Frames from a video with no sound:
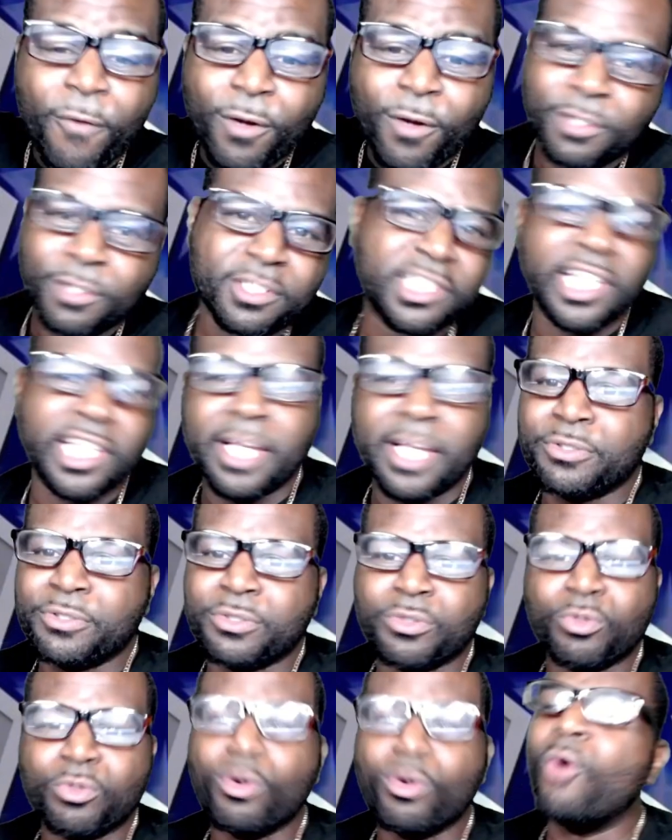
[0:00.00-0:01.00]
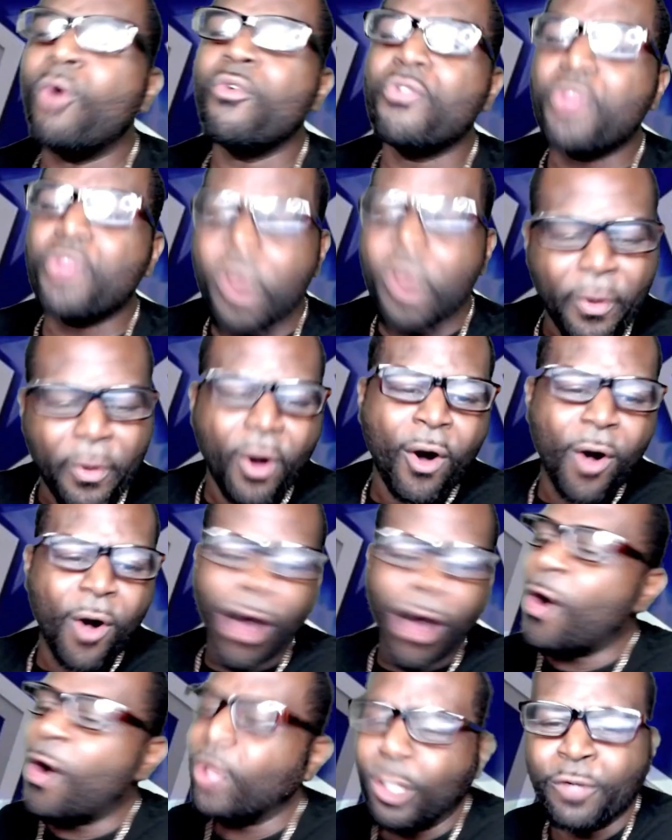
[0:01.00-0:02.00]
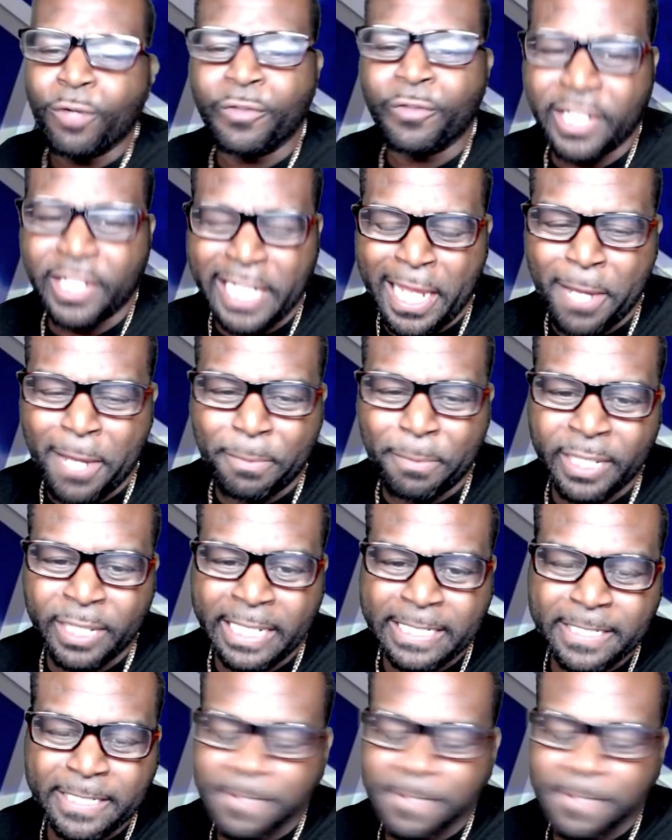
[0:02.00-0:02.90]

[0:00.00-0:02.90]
those teams throw the ball all over the damn place.